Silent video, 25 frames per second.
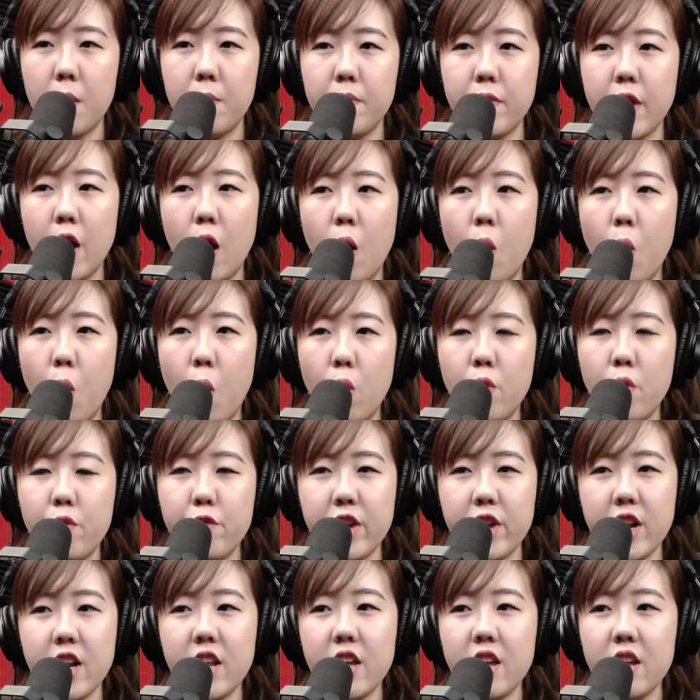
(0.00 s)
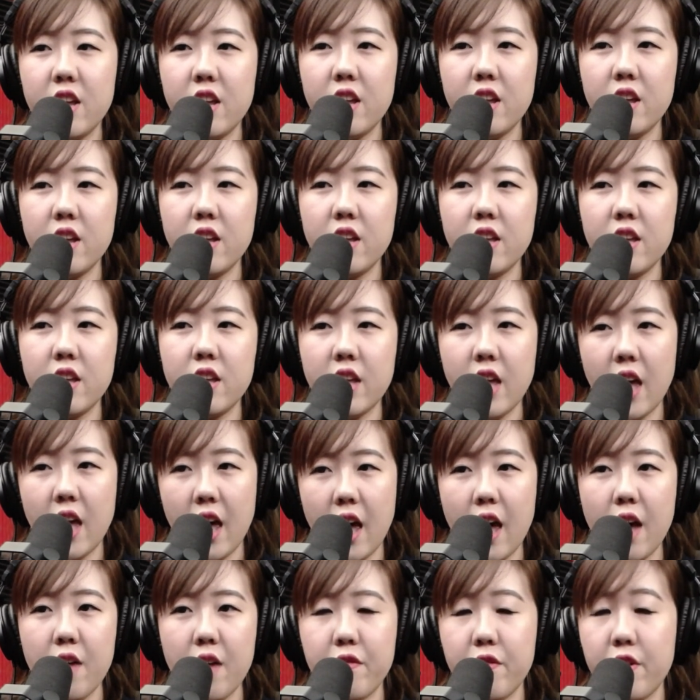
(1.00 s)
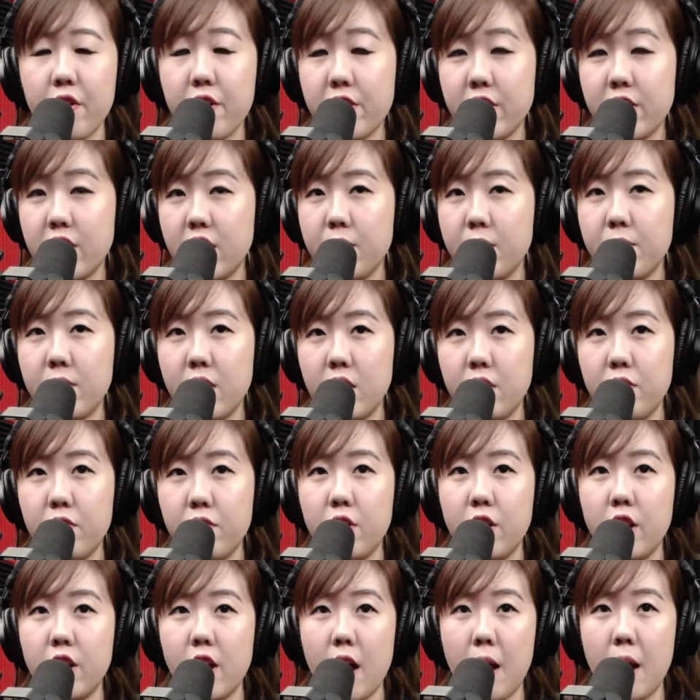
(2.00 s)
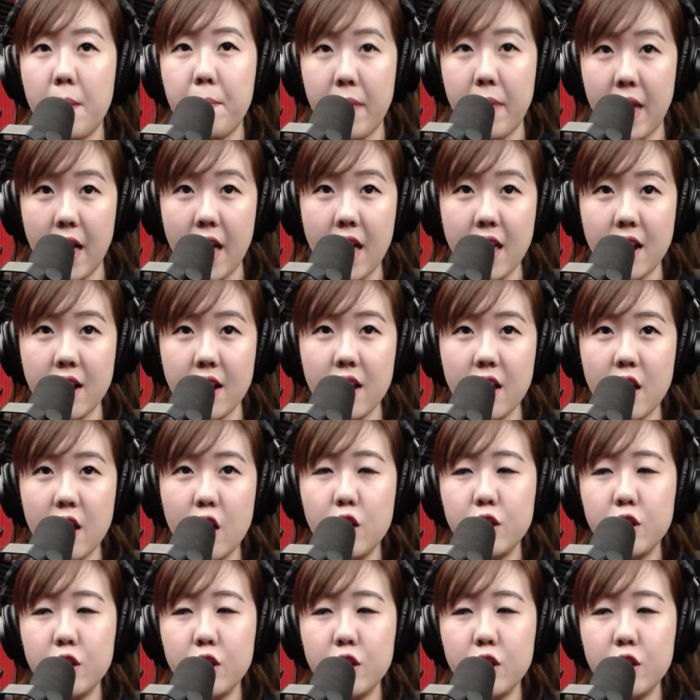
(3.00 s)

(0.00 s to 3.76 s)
they really care very deeply for their pet.